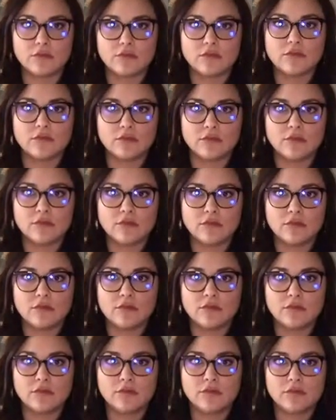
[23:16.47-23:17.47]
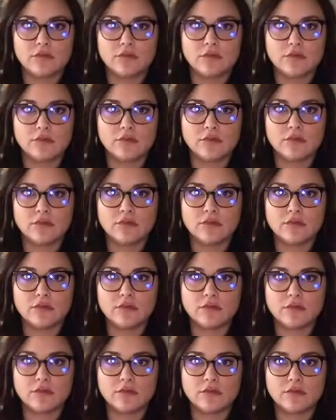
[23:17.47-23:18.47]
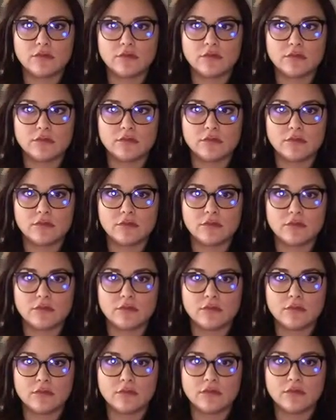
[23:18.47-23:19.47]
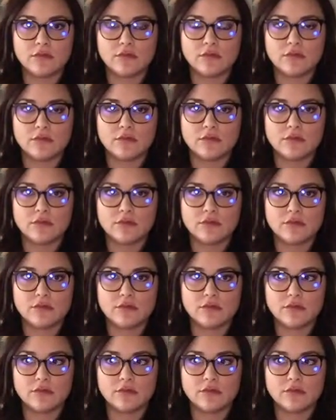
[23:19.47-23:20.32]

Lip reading: (silent)